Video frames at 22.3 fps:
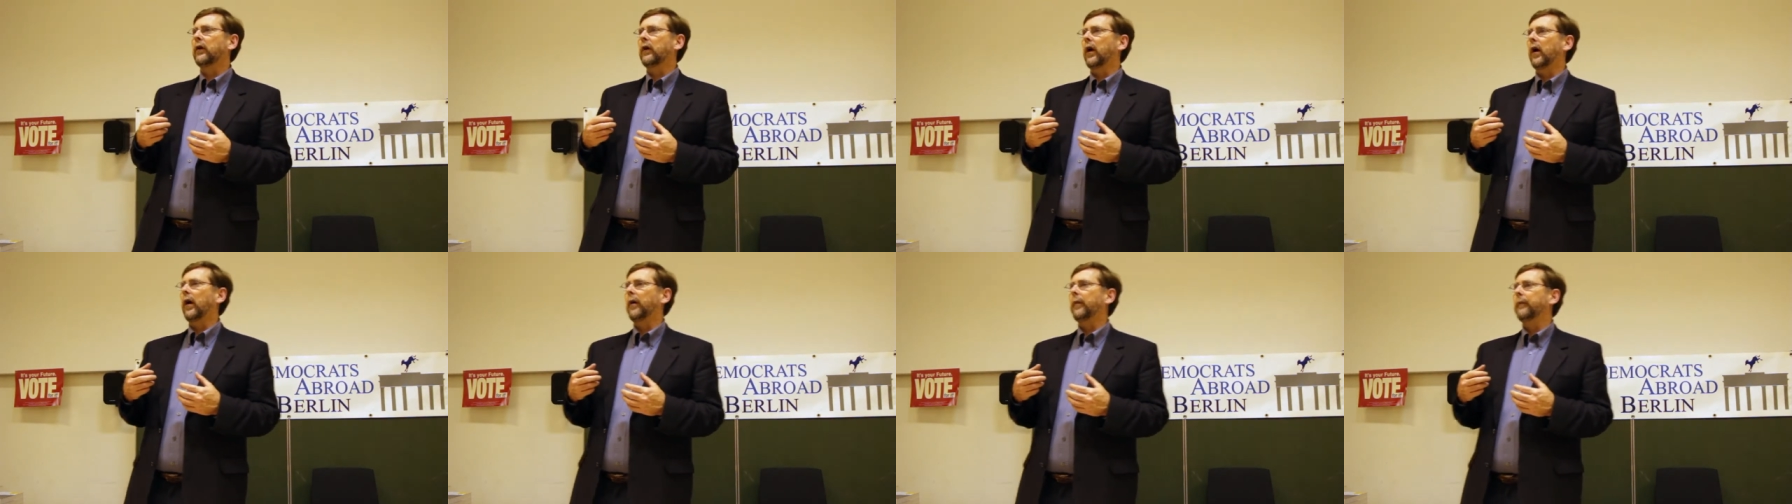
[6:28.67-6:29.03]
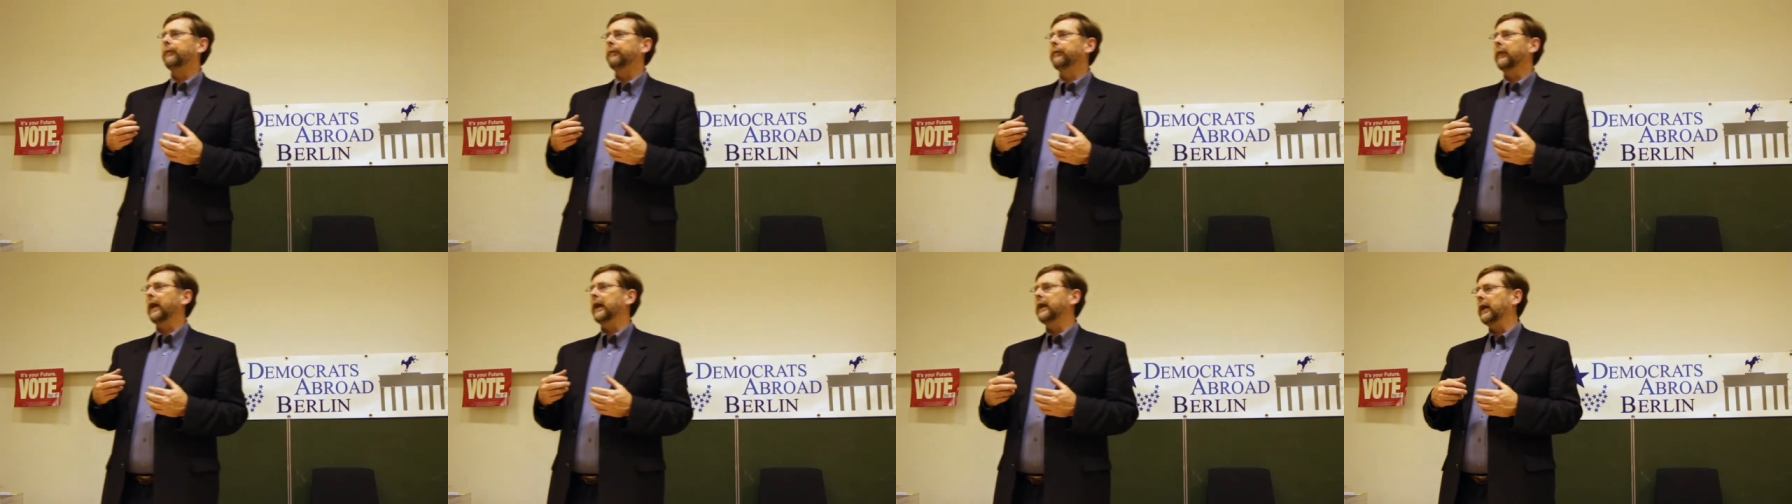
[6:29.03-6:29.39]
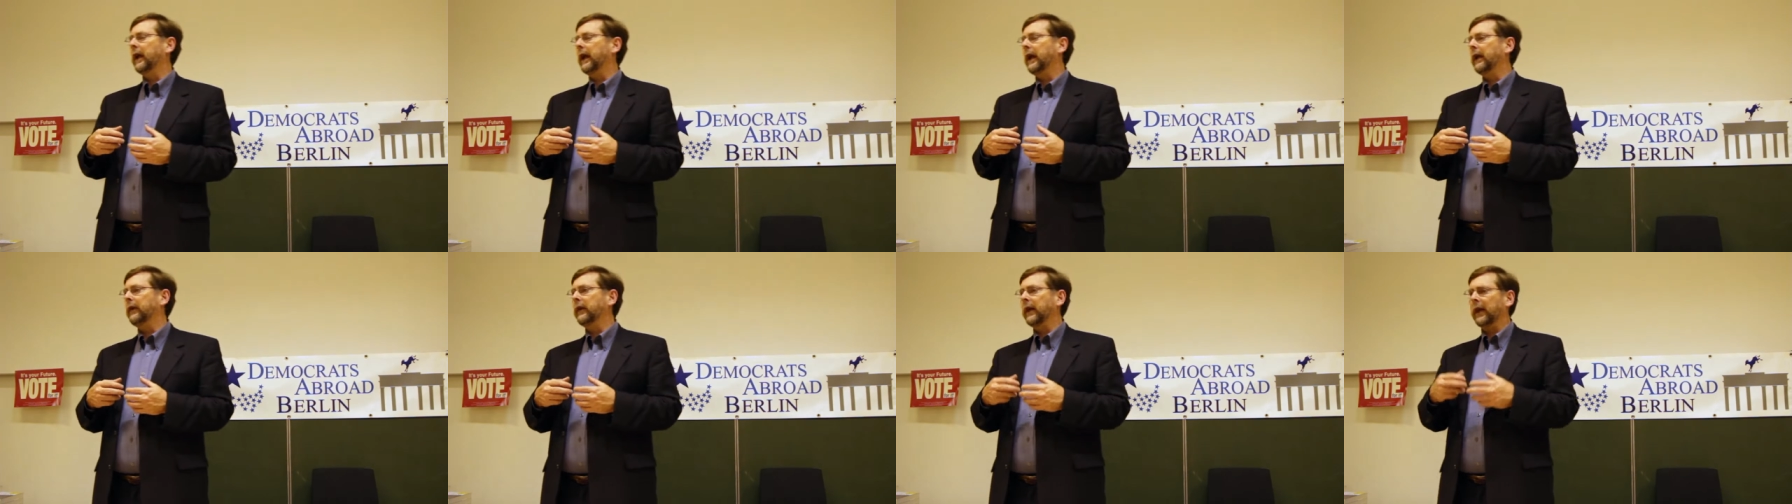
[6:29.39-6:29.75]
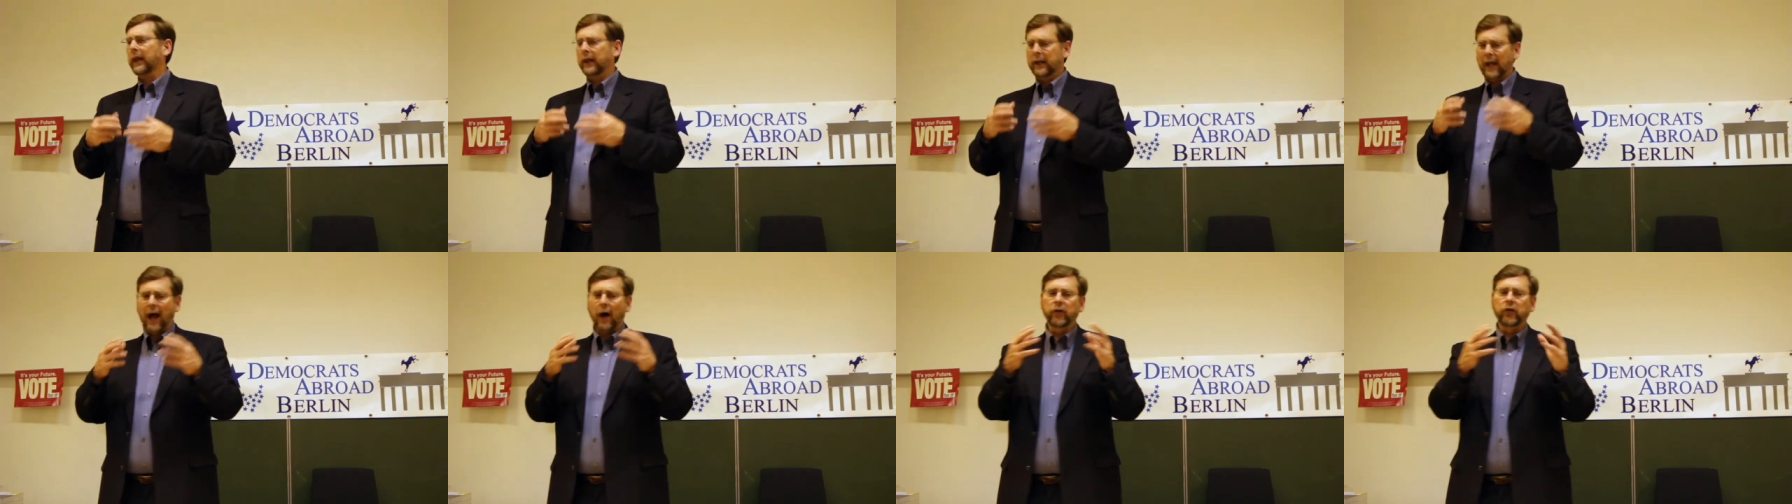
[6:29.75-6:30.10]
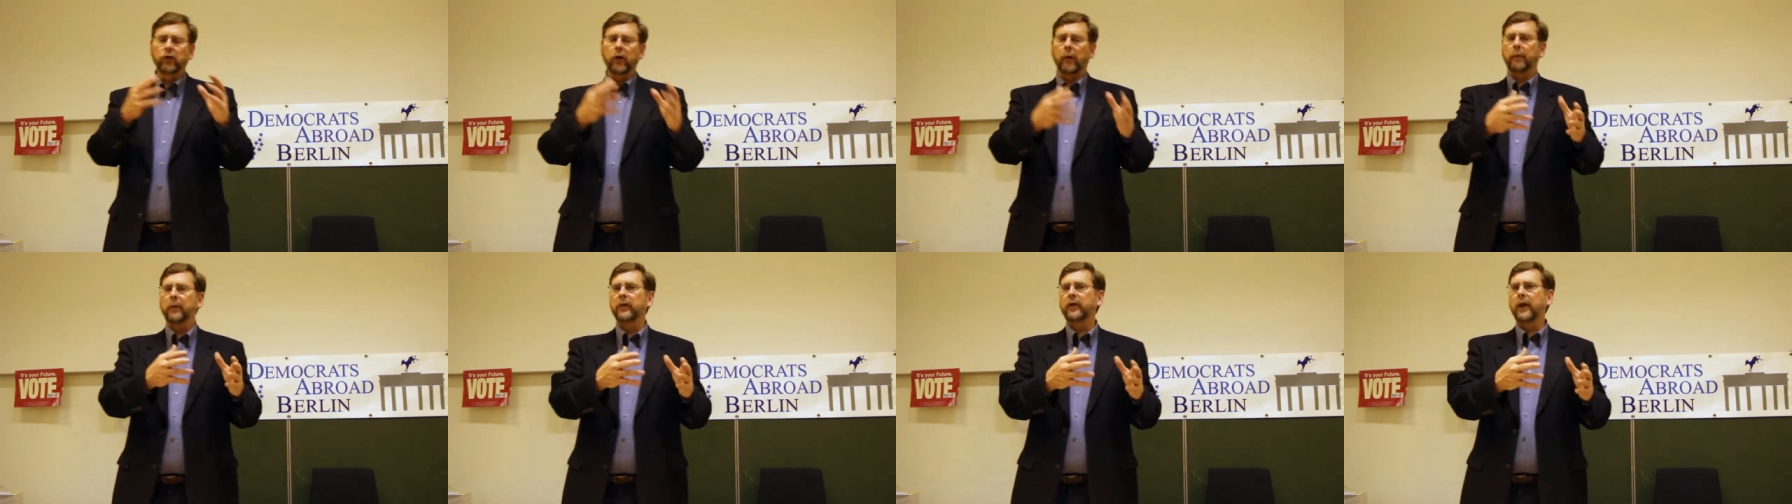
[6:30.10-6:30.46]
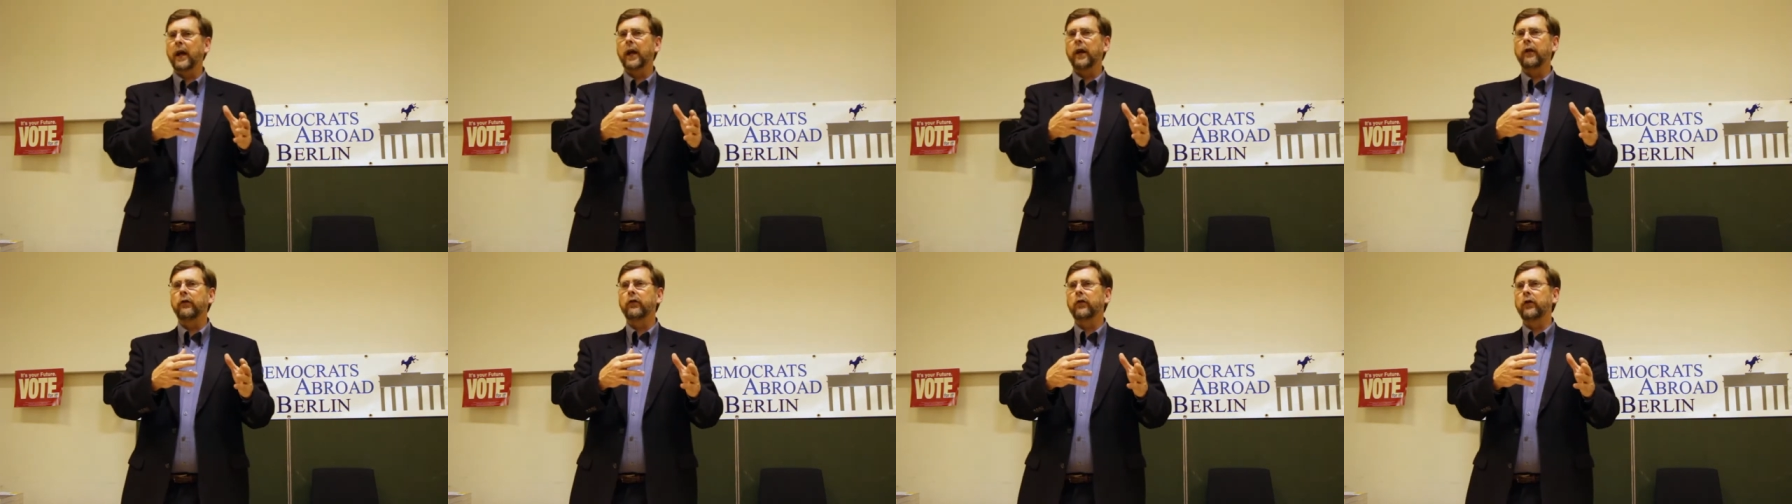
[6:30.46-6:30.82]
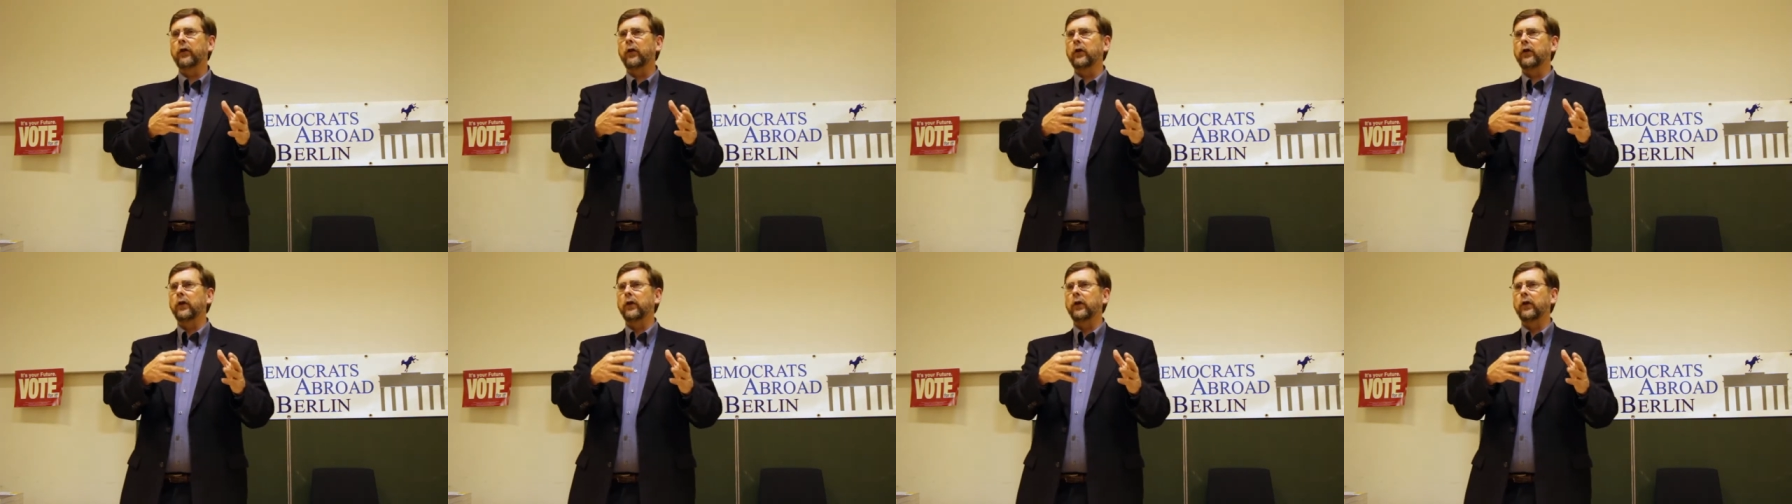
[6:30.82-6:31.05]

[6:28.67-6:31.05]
um, in, in, in the House of Representatives,